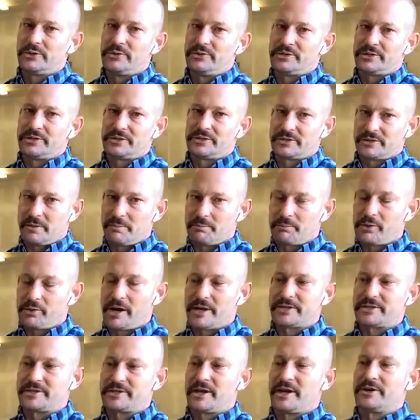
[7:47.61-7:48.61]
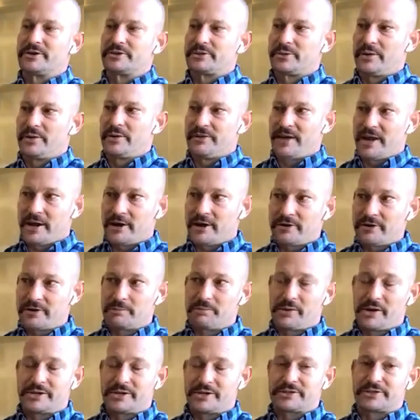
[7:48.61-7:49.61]
So it's this compressed air. So we have an air
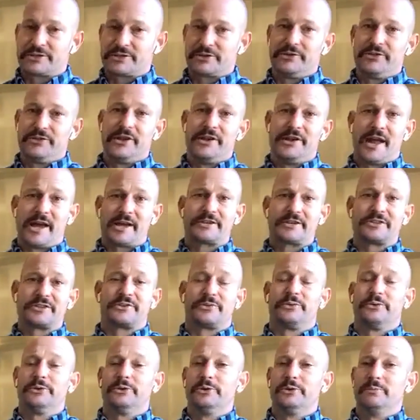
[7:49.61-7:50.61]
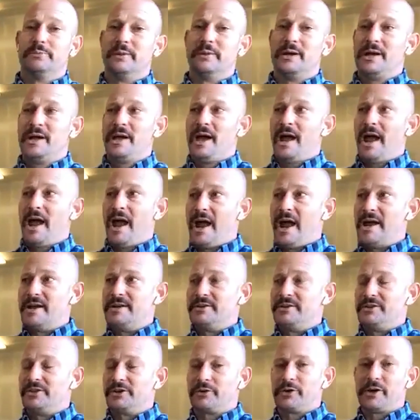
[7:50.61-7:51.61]
compressor in the next room.
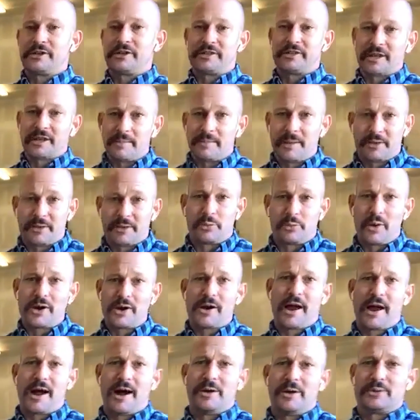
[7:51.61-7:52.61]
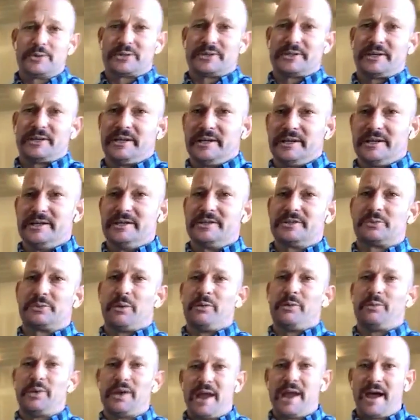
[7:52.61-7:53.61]
And the great thing about the warehouse is
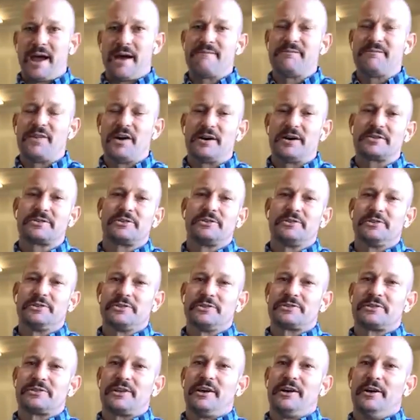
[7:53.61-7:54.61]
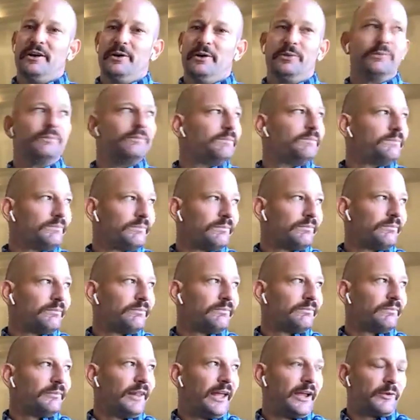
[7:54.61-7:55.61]
when we have fossils,
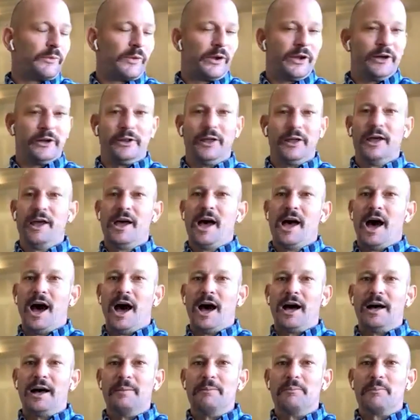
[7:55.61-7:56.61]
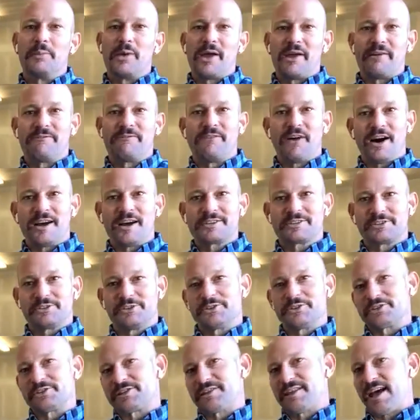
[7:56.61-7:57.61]
light rail. We have
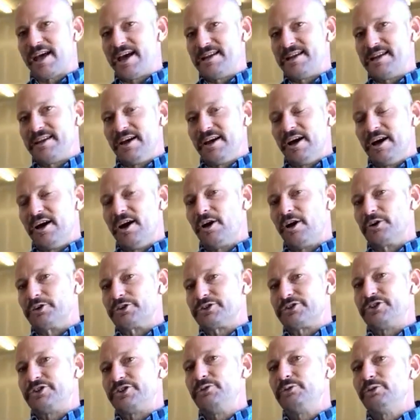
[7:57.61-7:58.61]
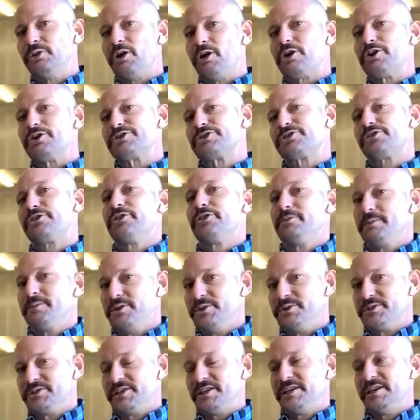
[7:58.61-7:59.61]
fossils that are too large for the
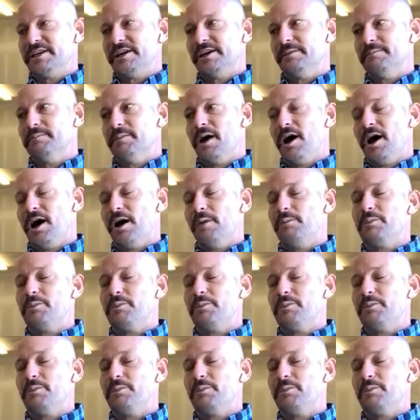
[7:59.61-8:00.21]
museum.